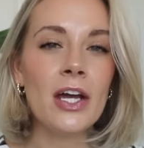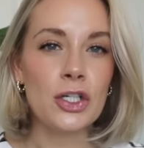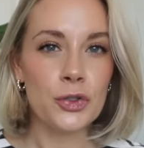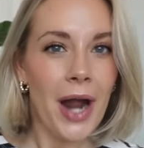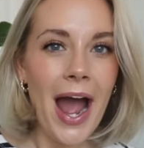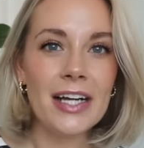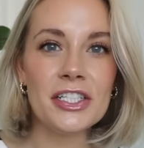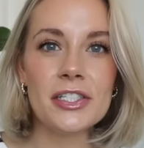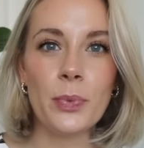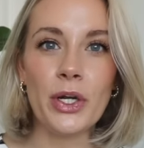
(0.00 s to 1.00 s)
Trash
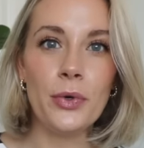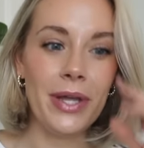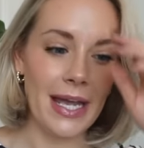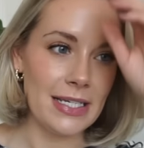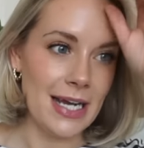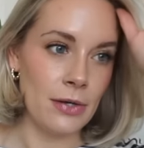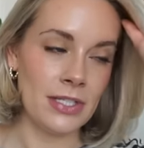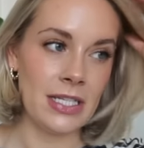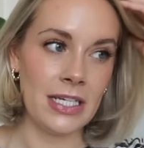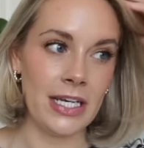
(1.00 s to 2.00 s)
is where you get down
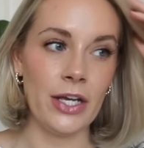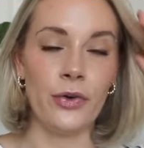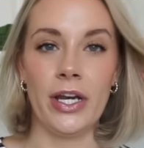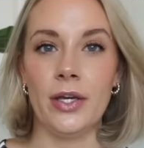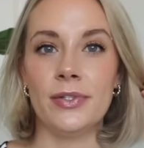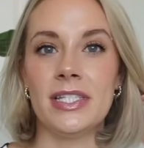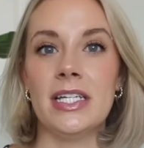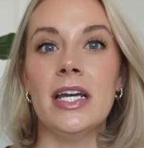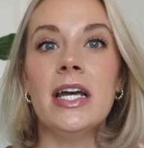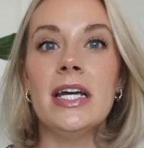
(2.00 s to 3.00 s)
to the nitty gritty. You
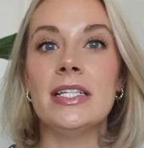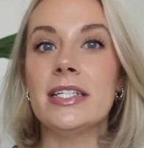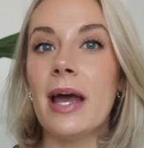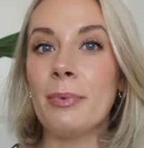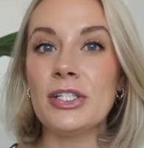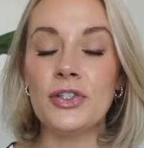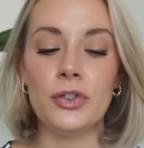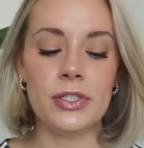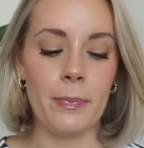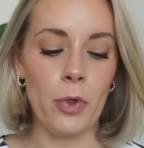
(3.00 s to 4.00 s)
see, did that person
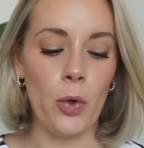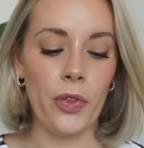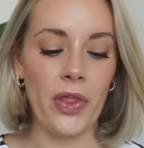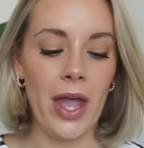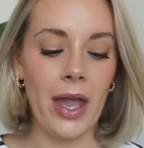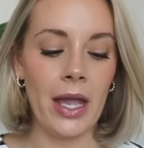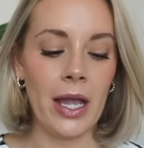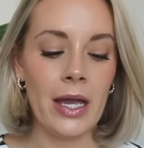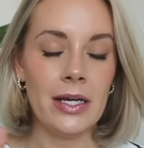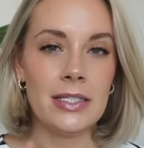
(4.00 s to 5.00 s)
use up the whole thing?